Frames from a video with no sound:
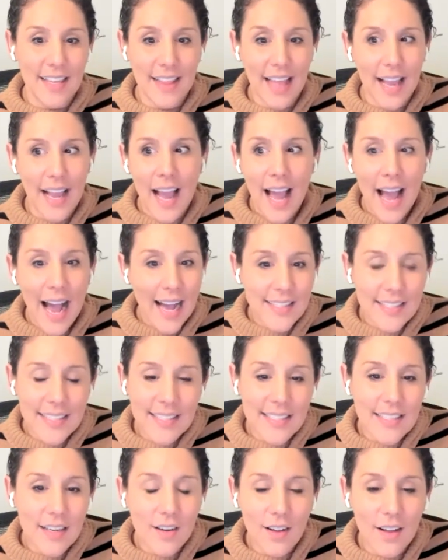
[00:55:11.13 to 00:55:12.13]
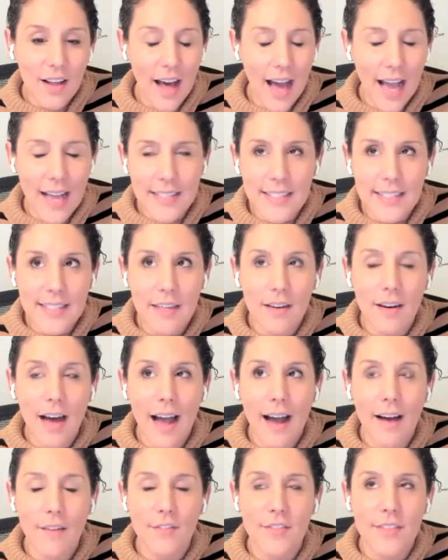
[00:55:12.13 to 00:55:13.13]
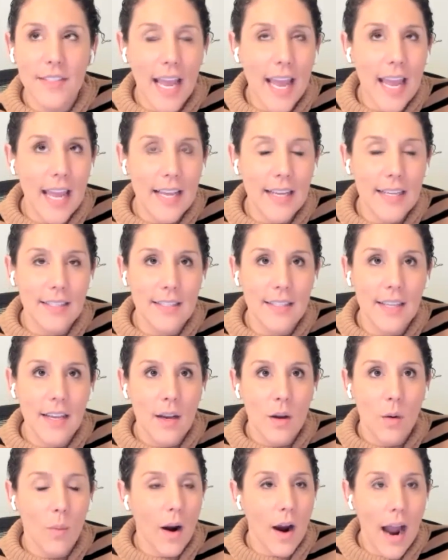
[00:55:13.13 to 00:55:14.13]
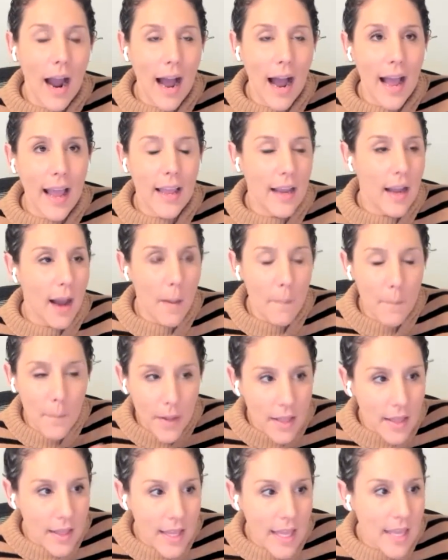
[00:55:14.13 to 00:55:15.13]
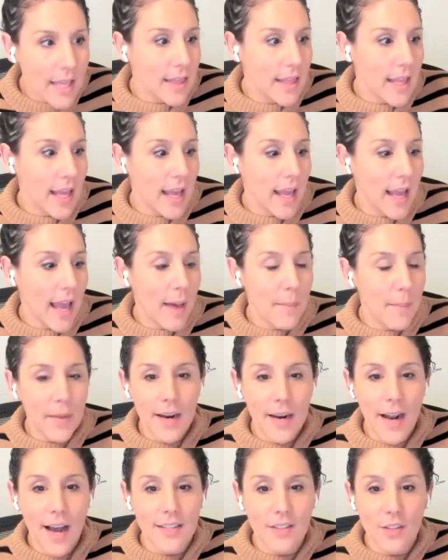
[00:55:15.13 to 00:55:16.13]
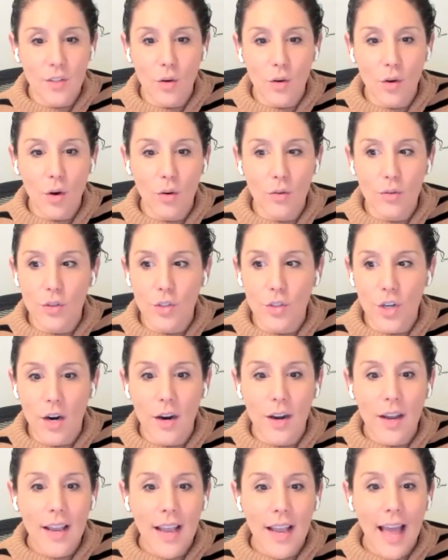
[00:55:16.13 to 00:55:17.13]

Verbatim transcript: Like I still, I still have days where I completely am in hustle culture.